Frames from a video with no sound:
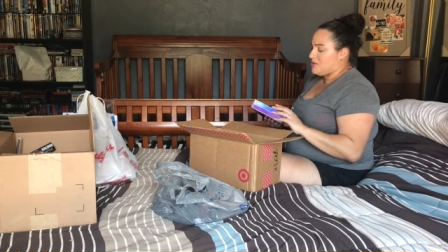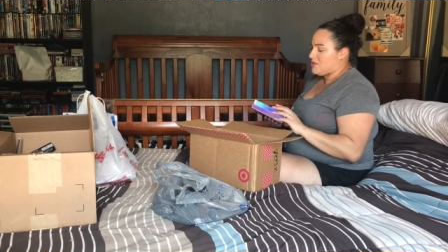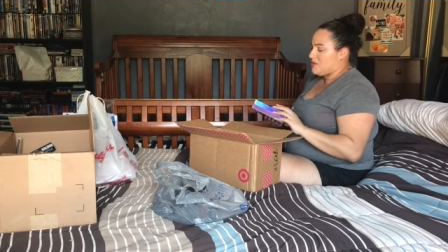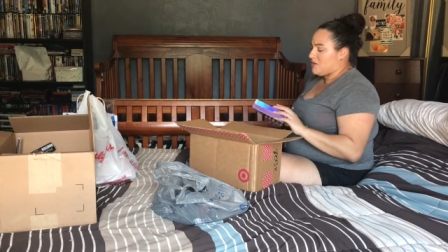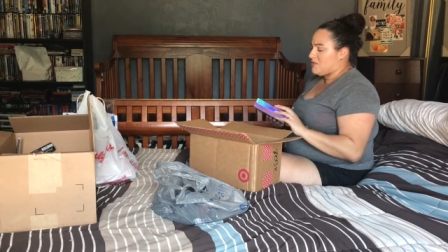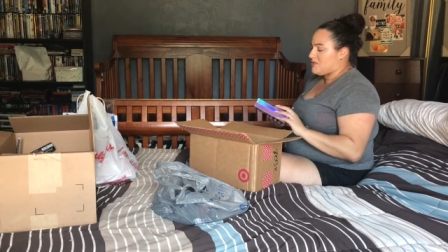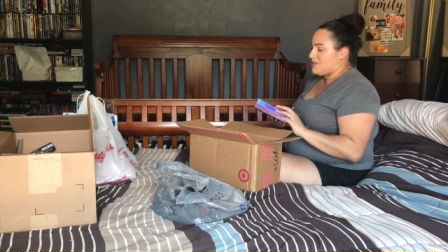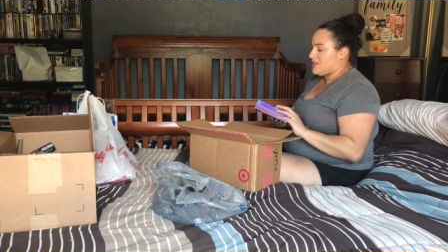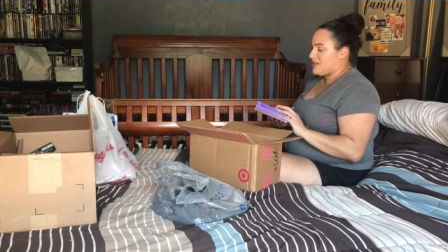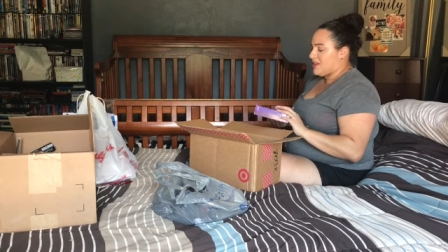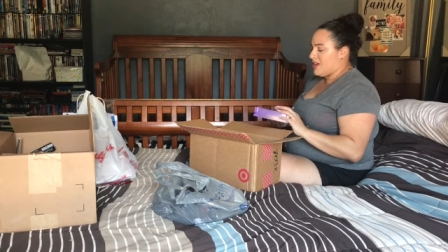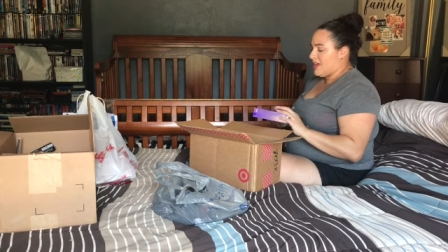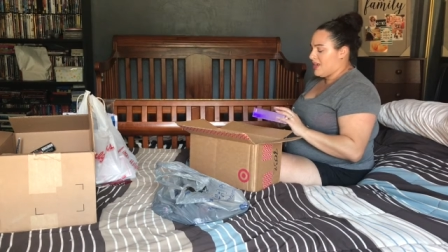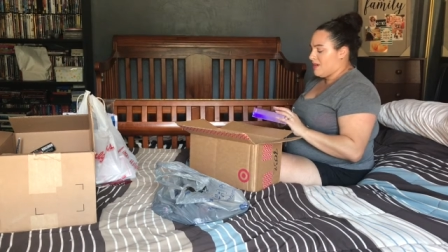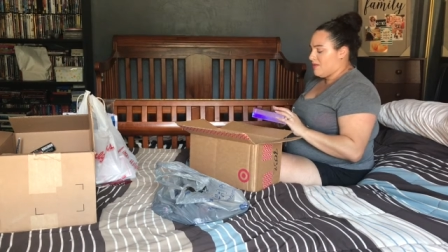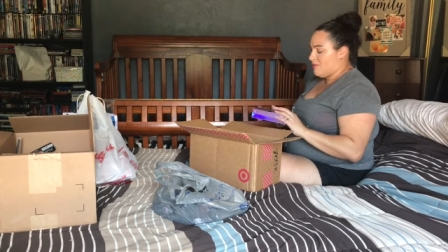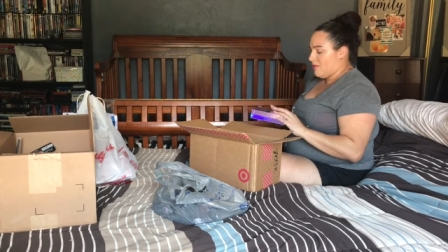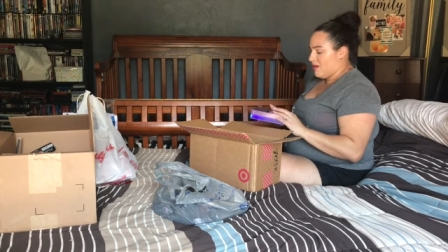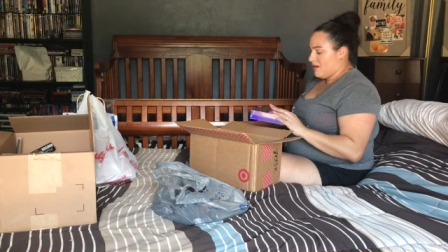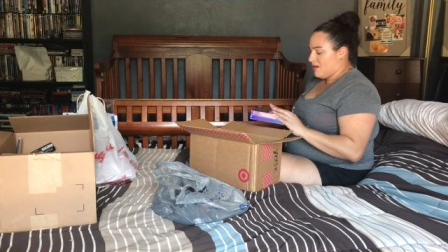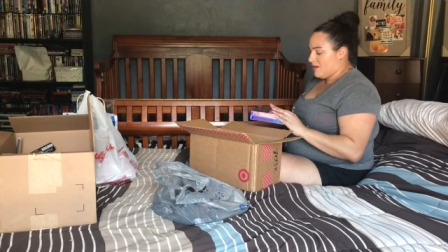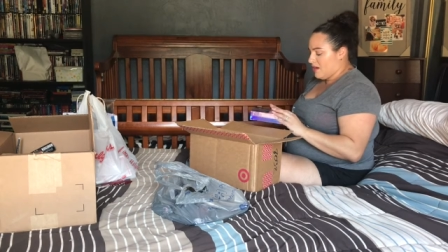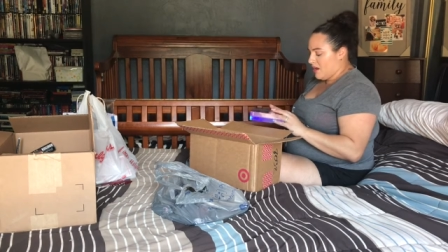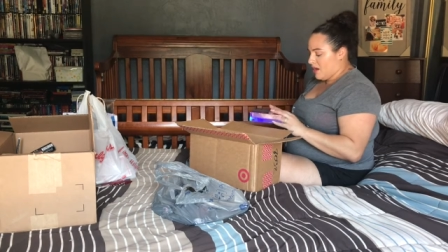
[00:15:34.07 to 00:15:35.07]
So I was like, hey,
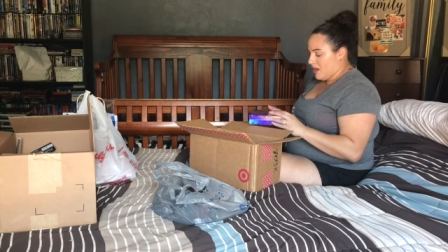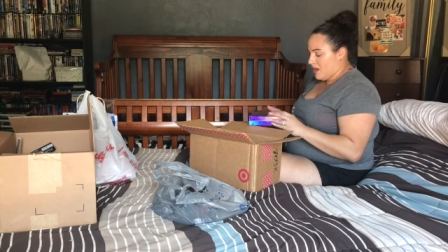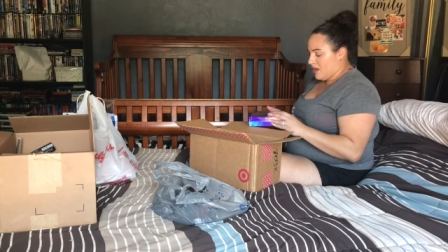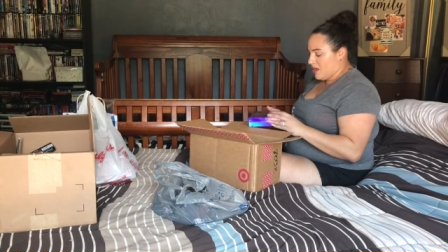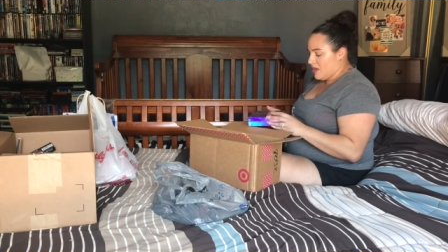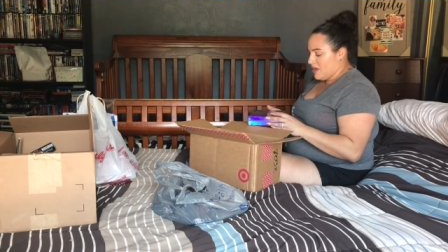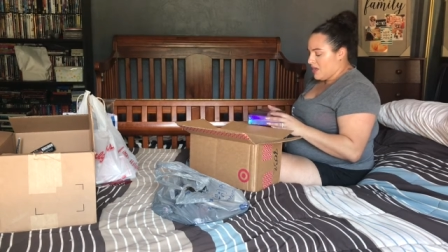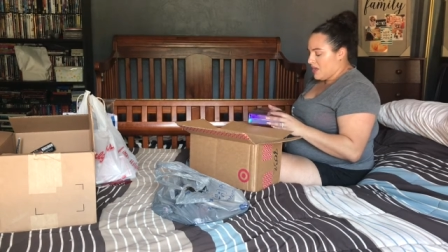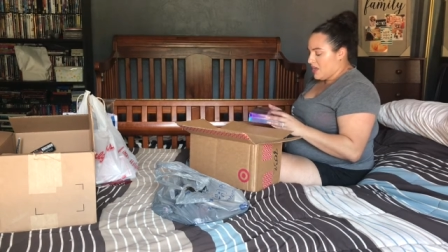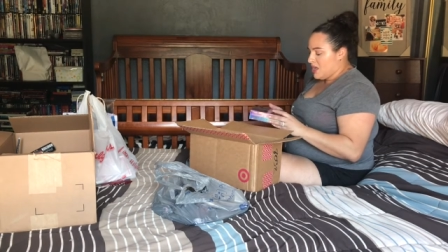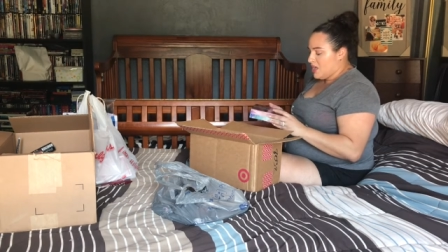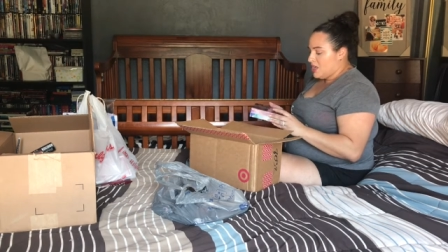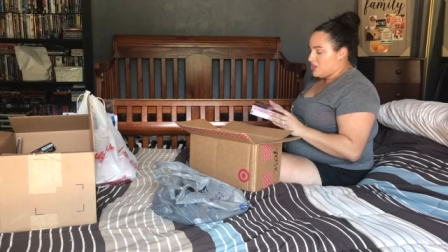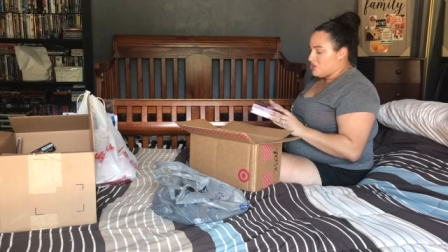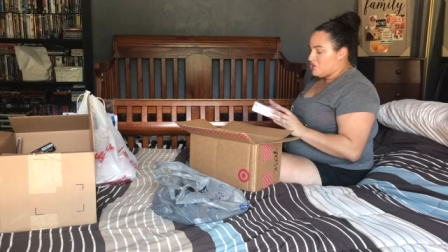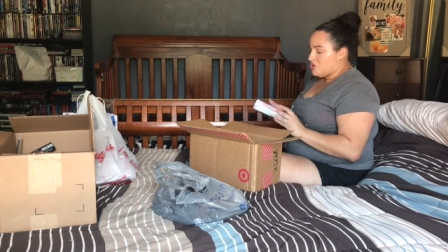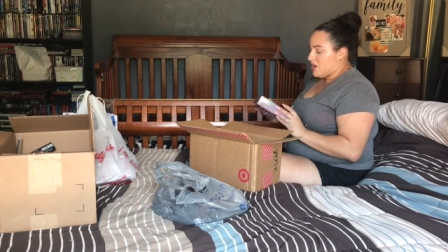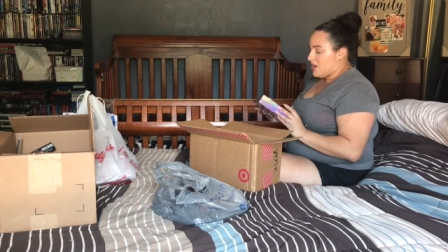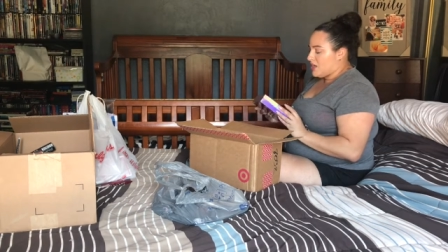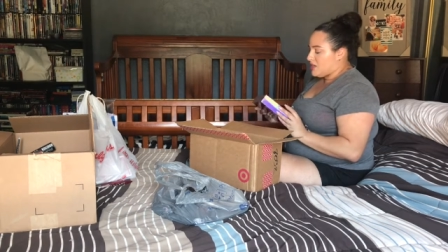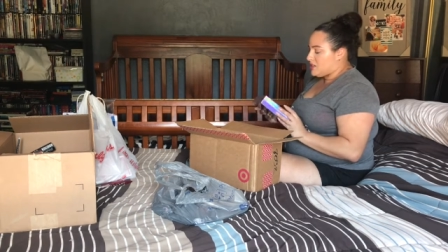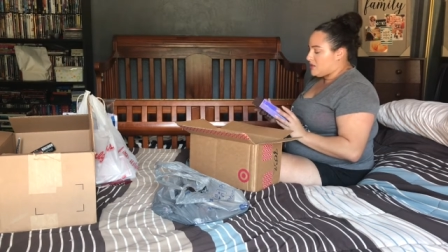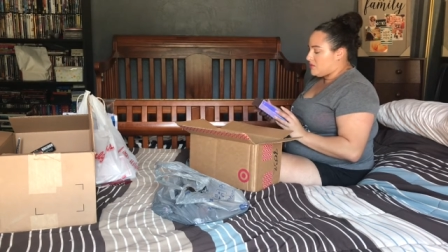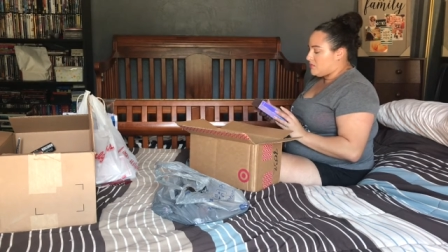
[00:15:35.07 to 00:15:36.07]
why not
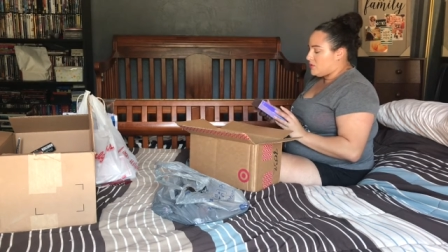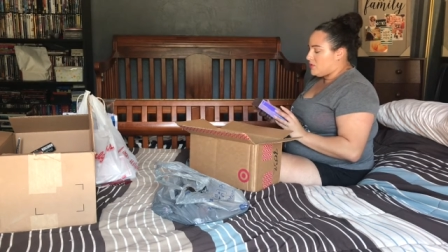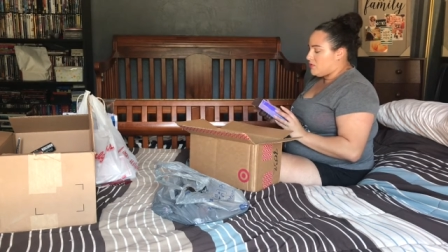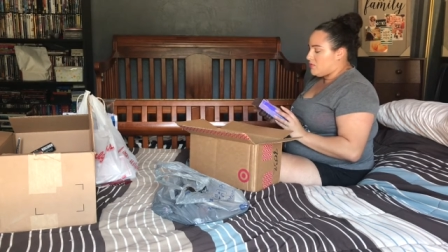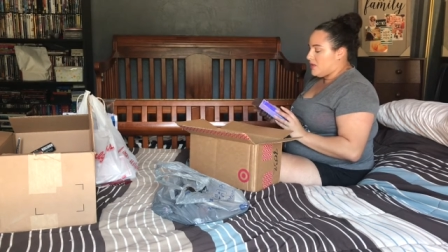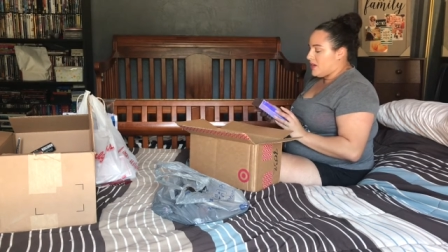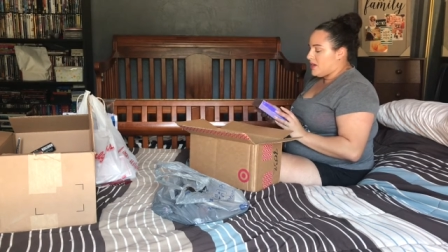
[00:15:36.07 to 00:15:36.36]
try some new